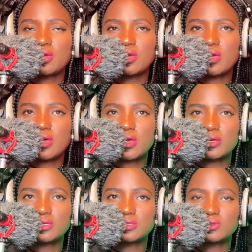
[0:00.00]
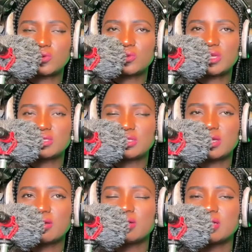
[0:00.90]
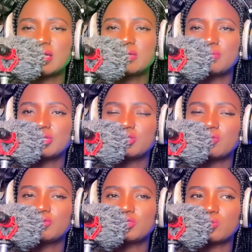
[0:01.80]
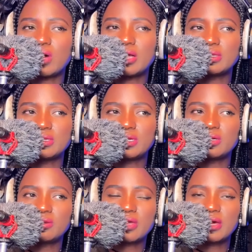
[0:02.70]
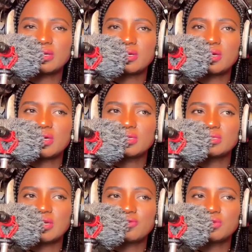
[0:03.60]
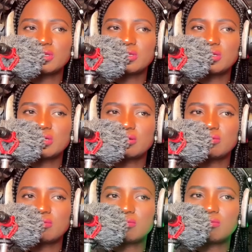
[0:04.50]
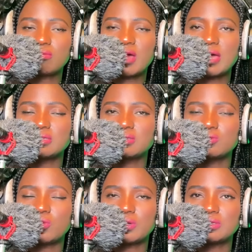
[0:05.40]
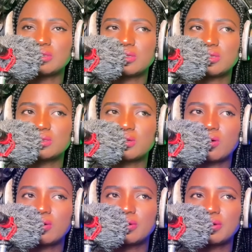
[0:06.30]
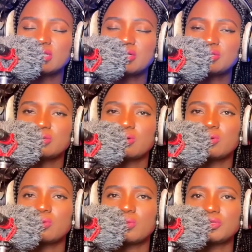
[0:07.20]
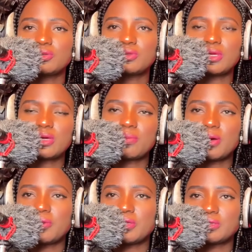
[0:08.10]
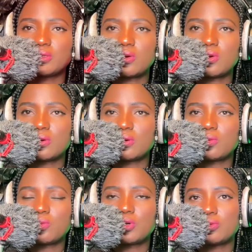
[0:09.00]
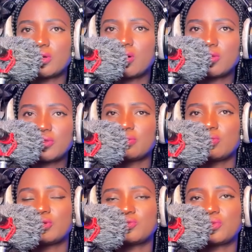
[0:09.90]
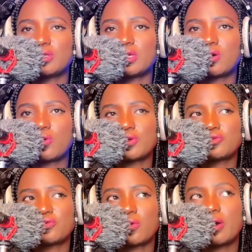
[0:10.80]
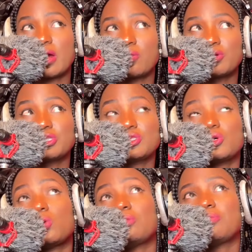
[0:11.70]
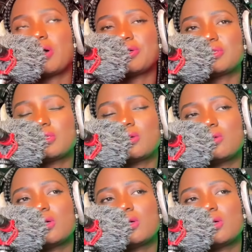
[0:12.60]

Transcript: and so that's like an element of duality that definitely I noticed in the song. Let us know what you think about the song, what the author was really going for, and what is your own personal